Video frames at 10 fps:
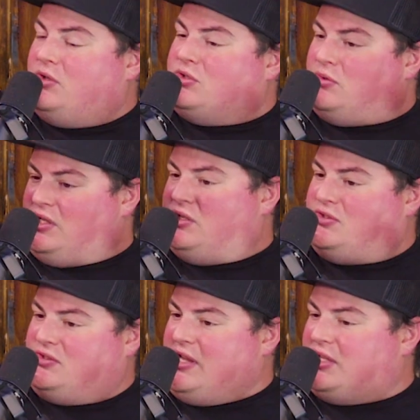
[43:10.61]
so it was
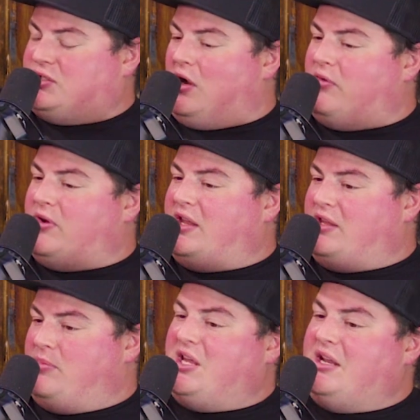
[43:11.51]
his ex-girlfriend, and
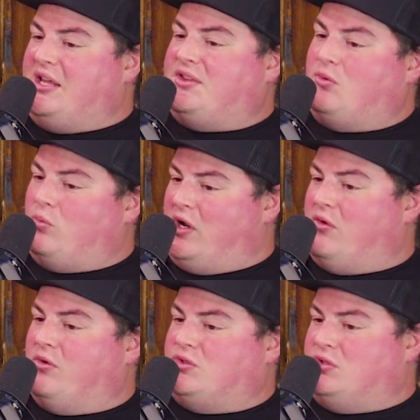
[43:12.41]
then me and Ethan went
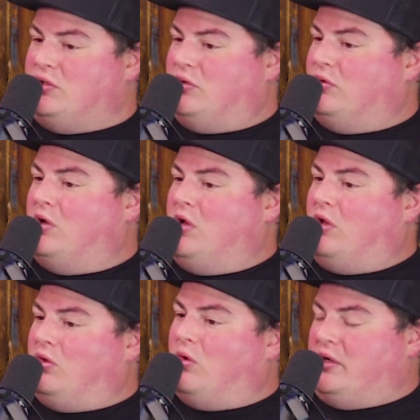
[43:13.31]
over to
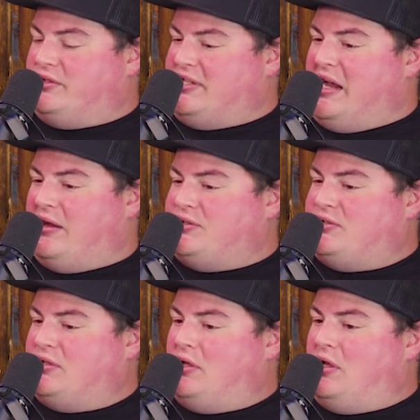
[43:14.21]
house,